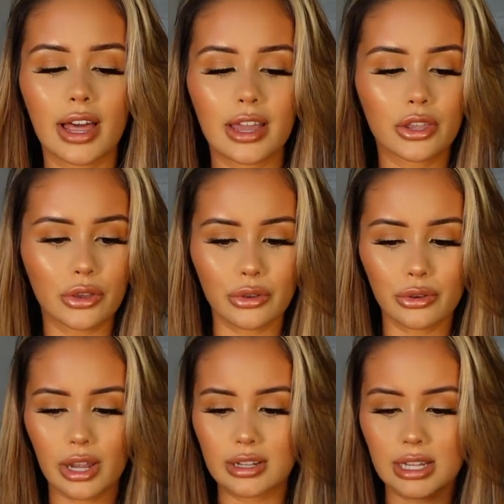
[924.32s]
like
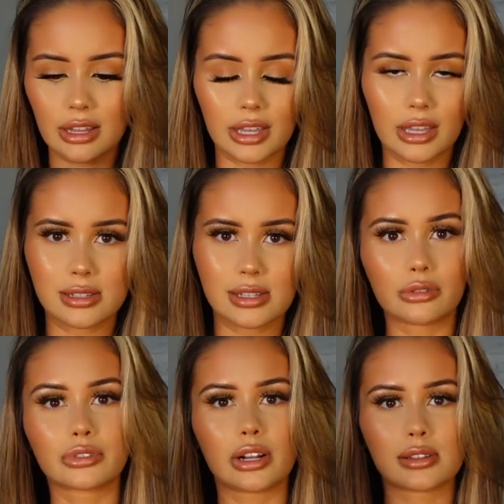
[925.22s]
cute and delicate
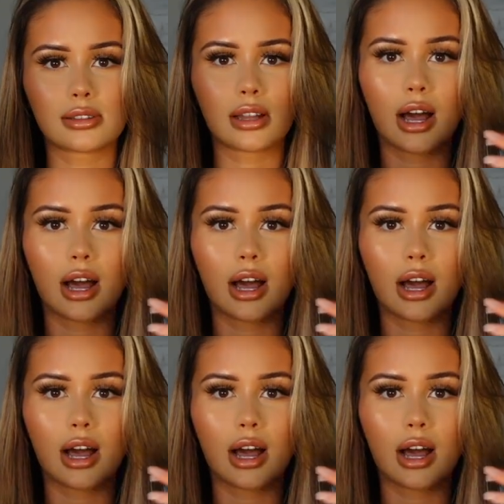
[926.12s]
silk dresses